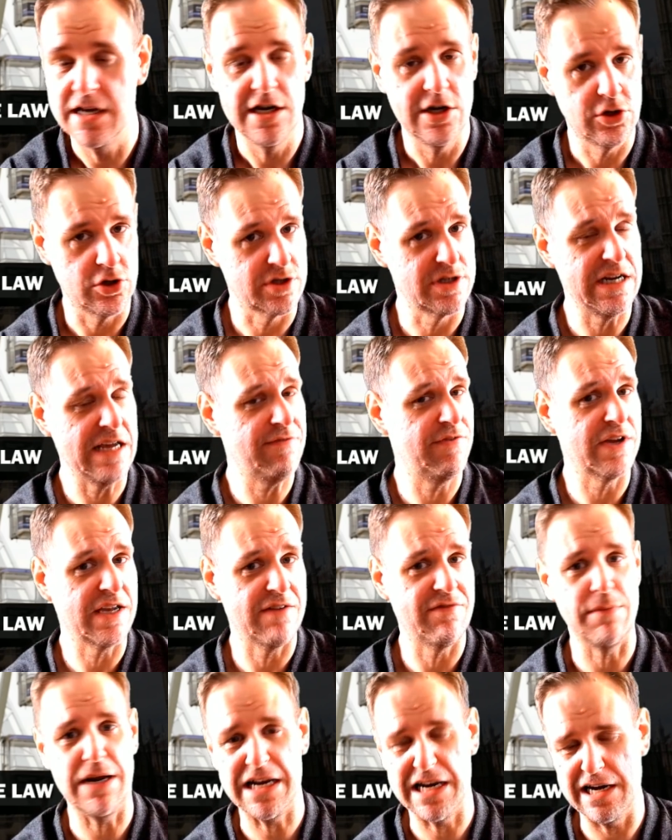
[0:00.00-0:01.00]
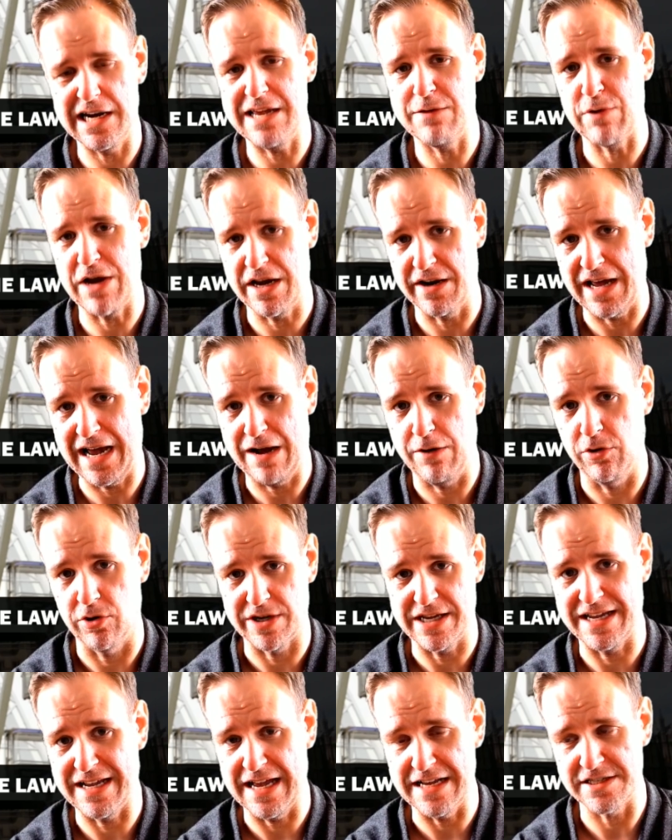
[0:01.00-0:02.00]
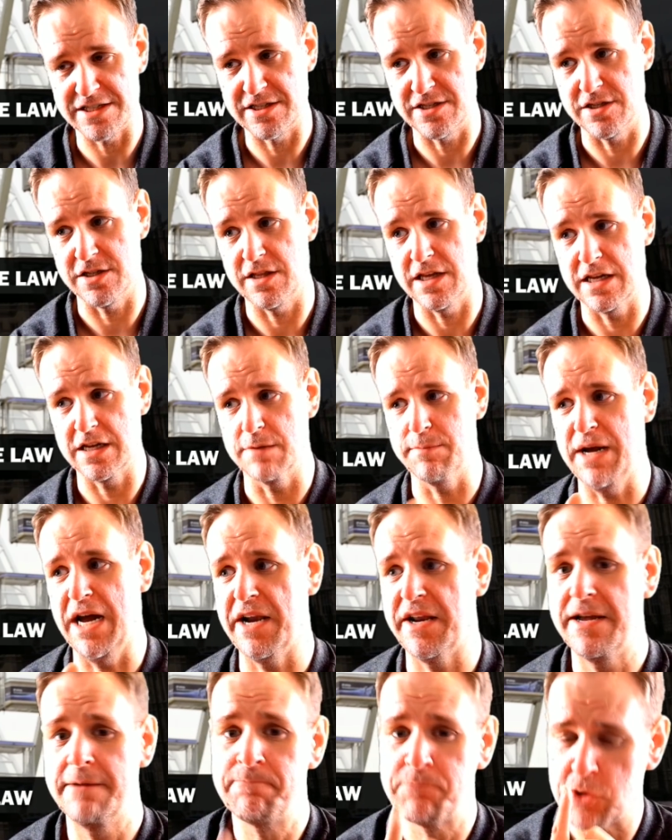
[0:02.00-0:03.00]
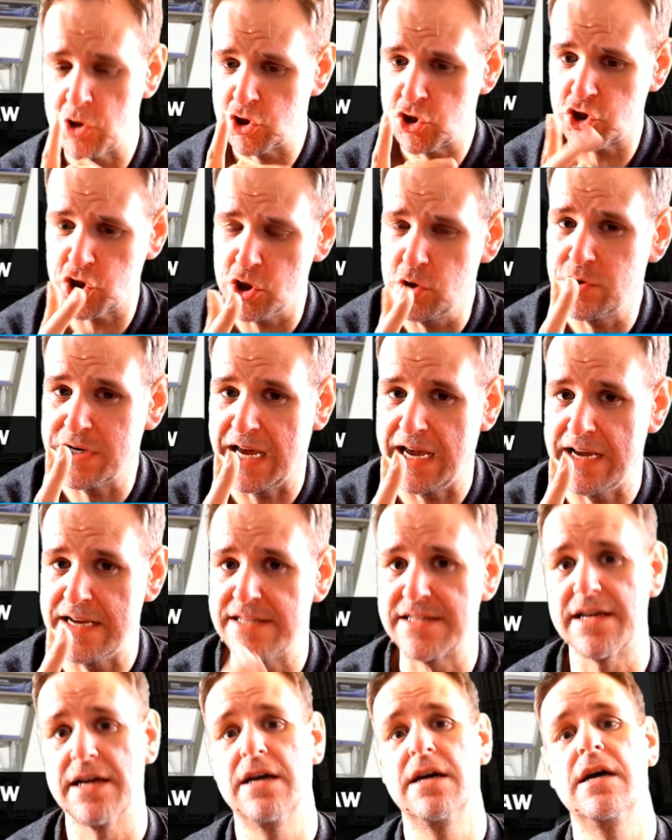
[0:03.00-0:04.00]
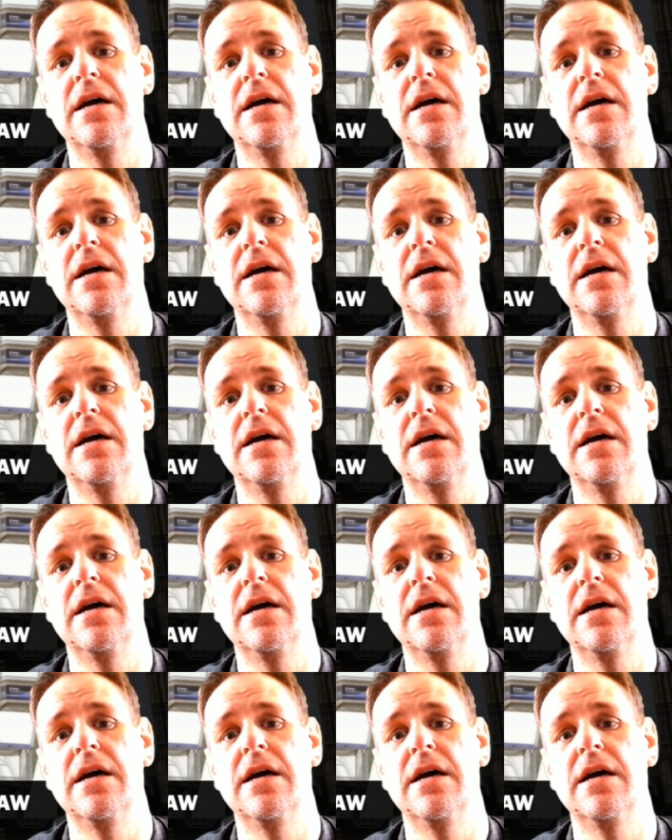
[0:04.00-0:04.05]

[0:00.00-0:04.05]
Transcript: Doesn't even give him any leeway on how long he gets to think about it. 2 days.